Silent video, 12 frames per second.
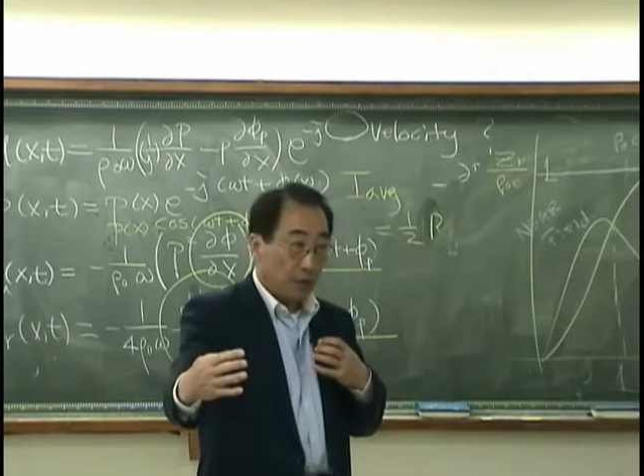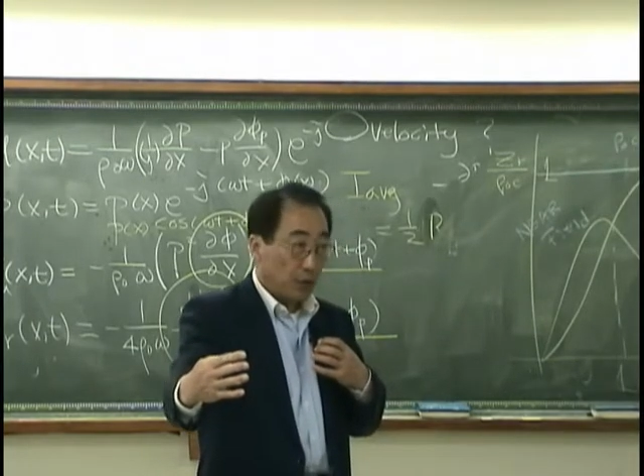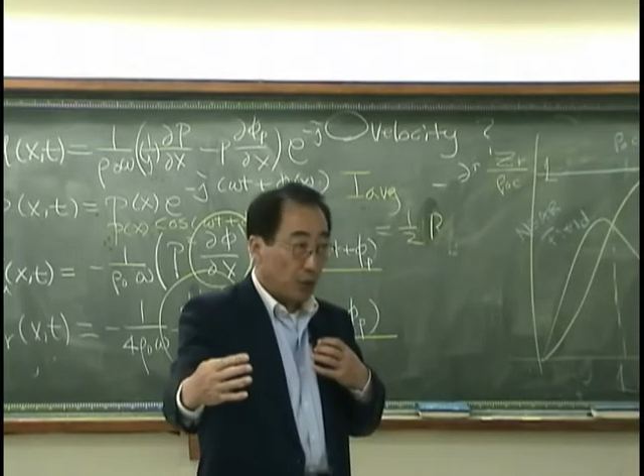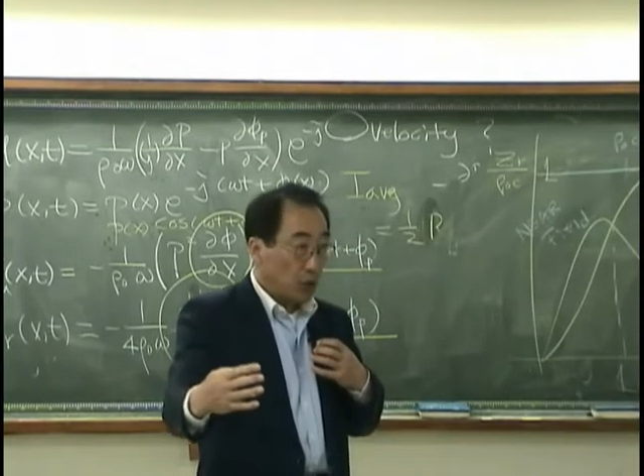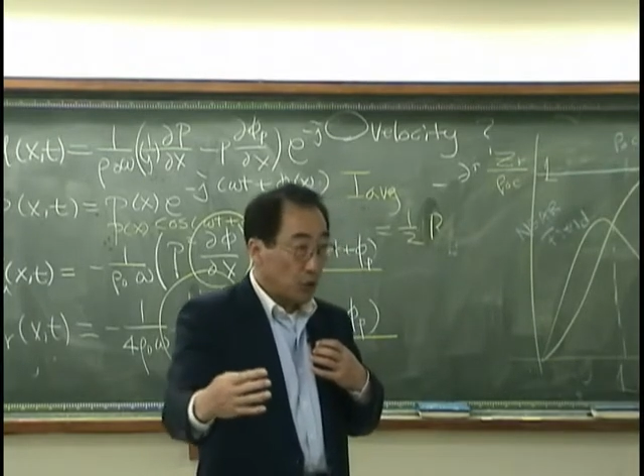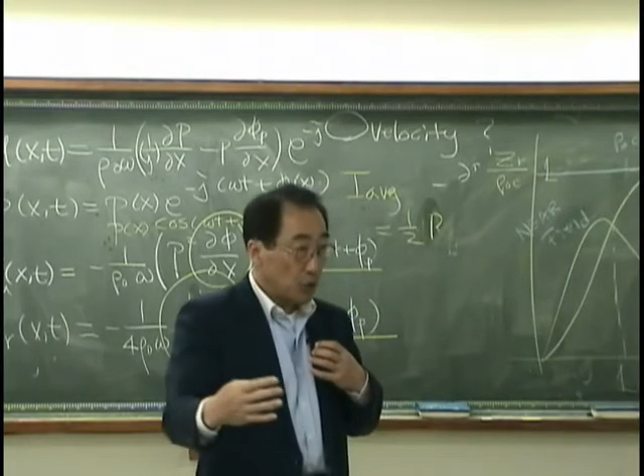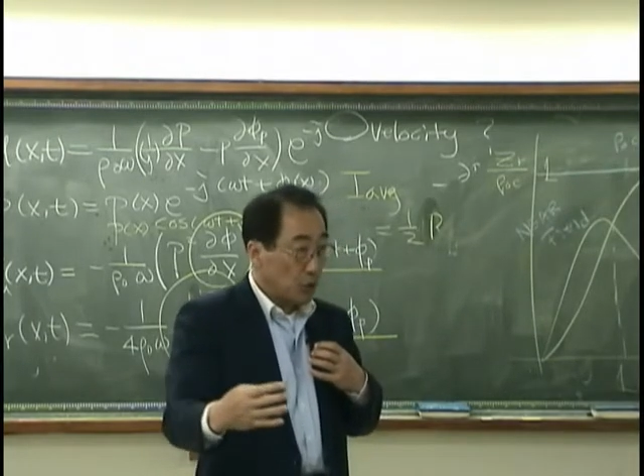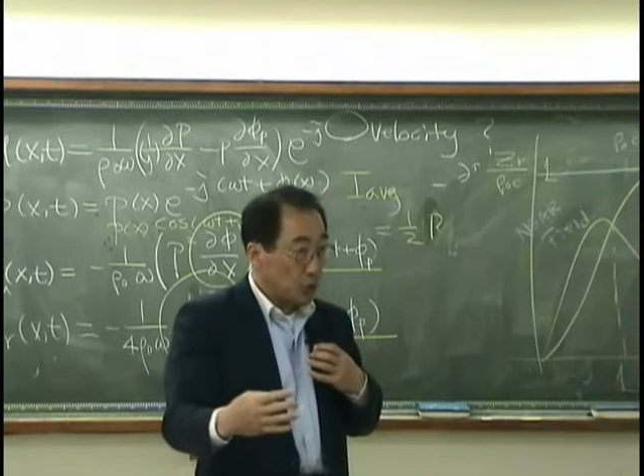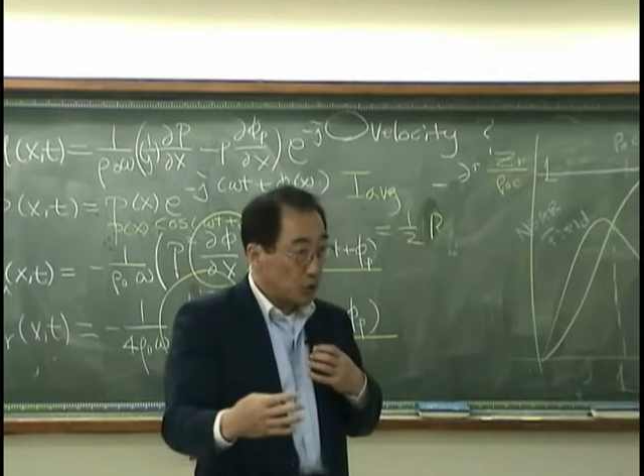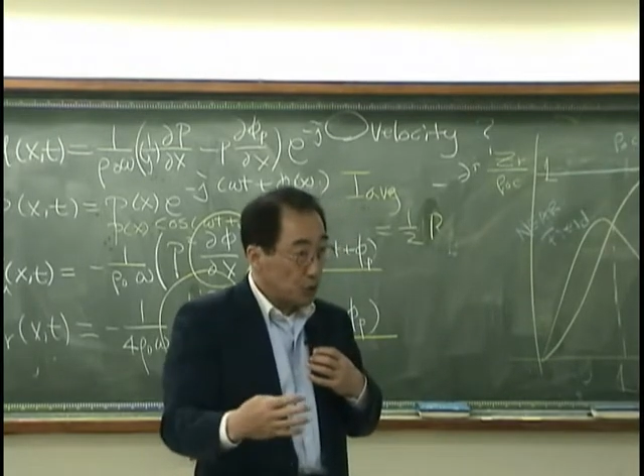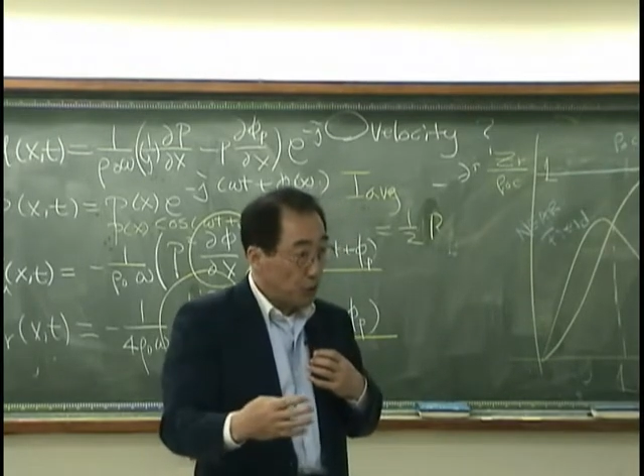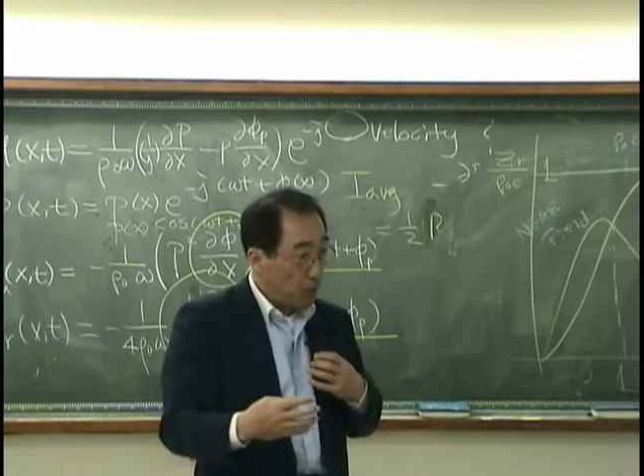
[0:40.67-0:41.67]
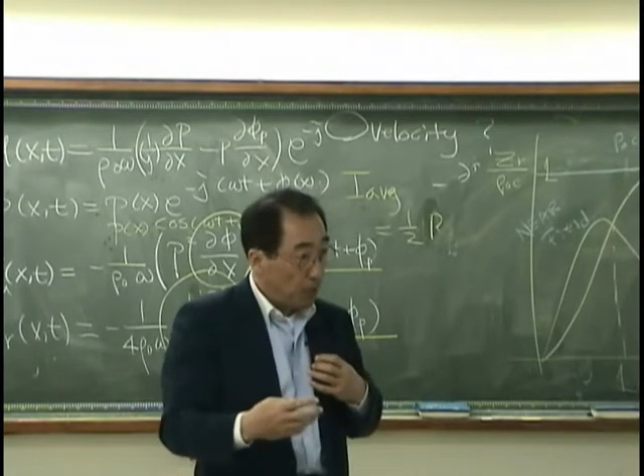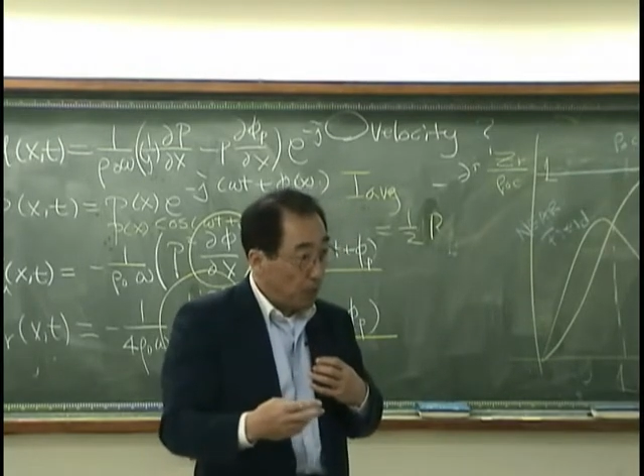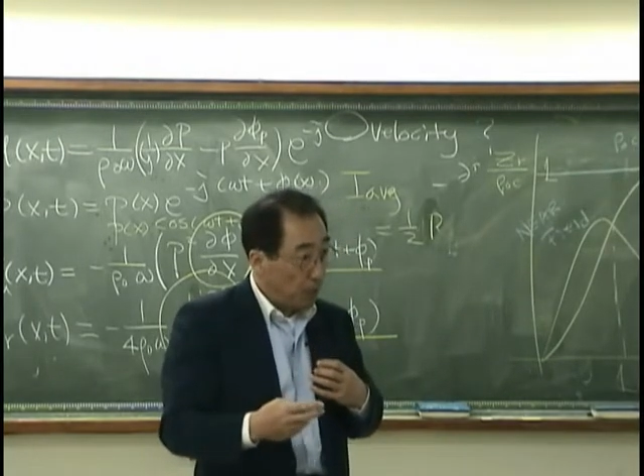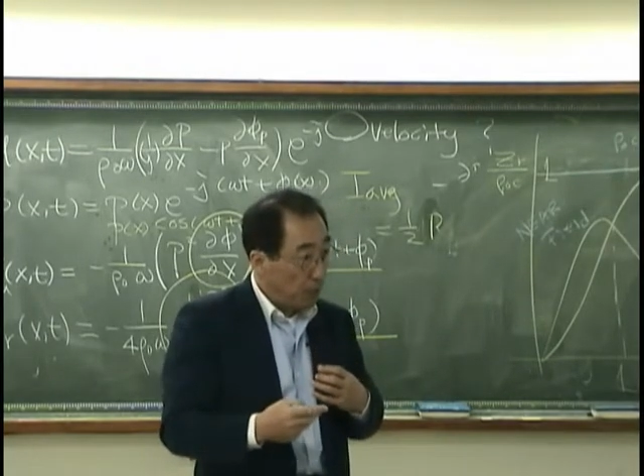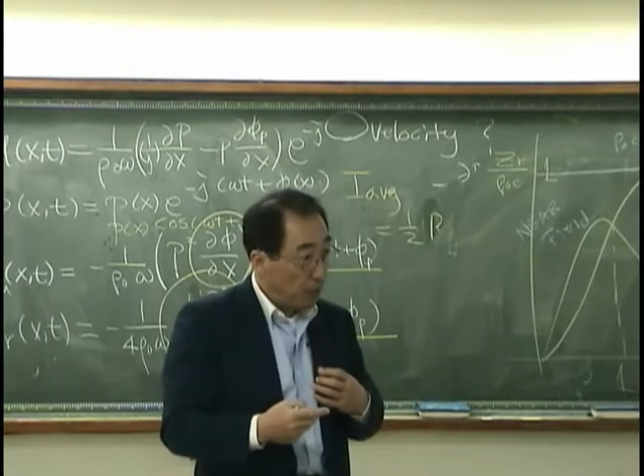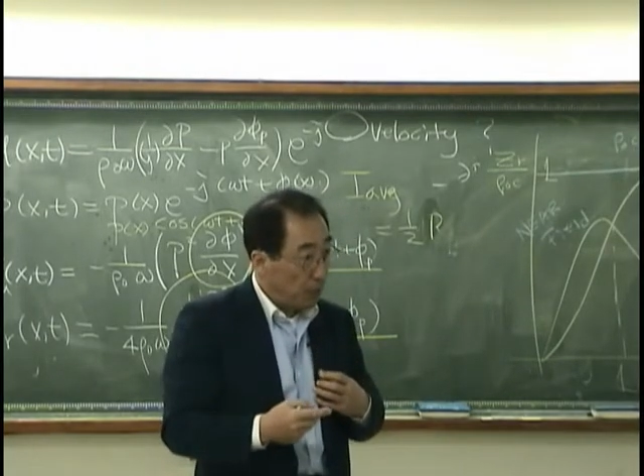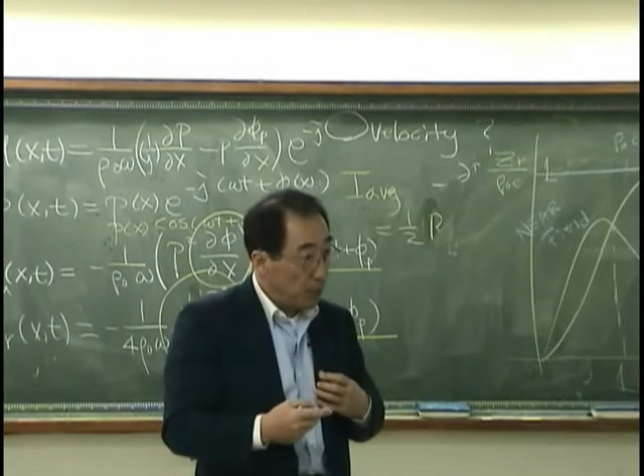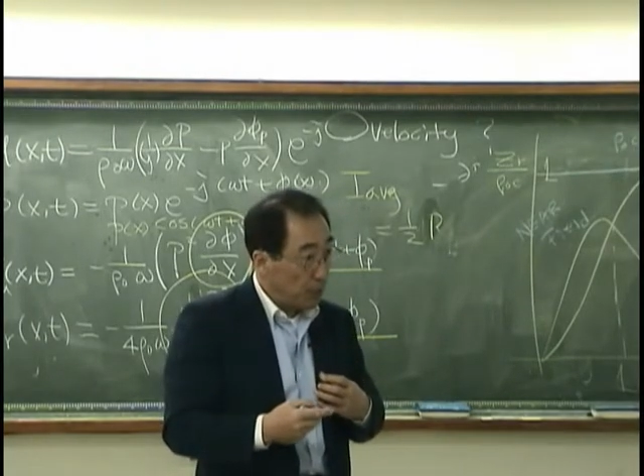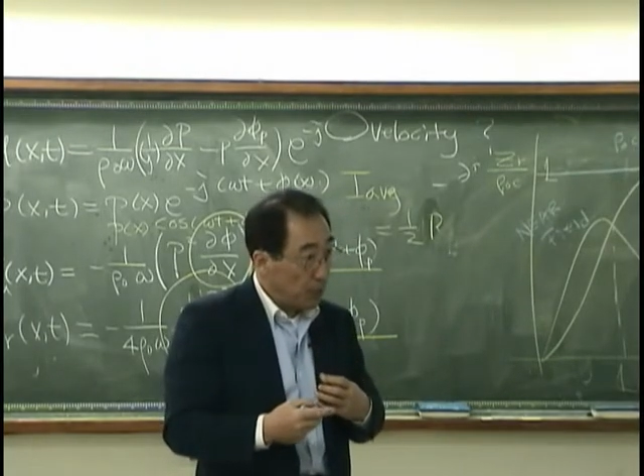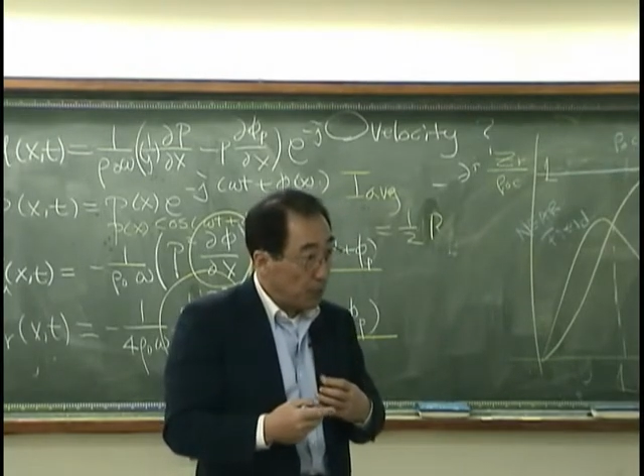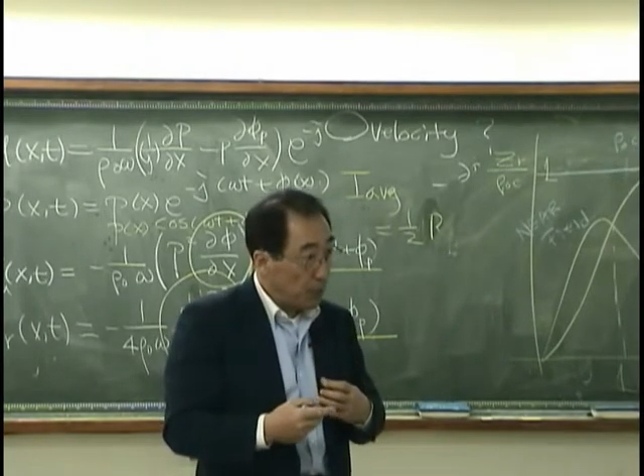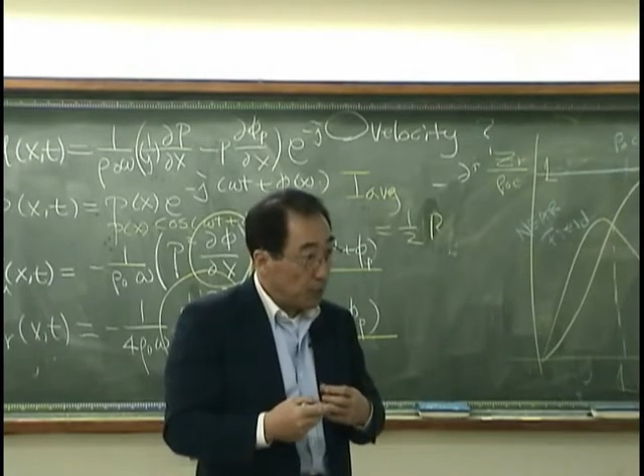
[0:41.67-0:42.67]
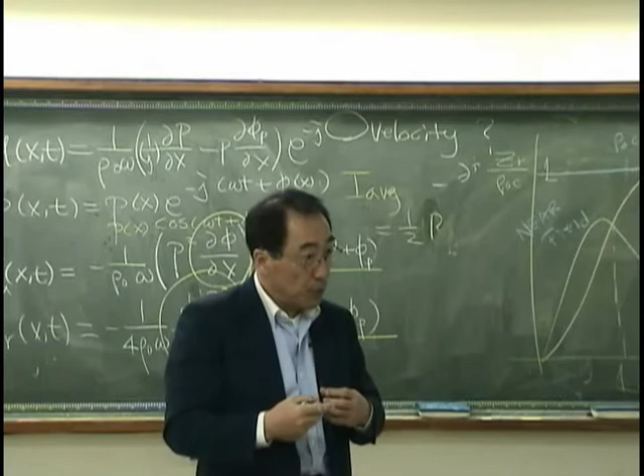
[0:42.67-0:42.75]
noise control point of view,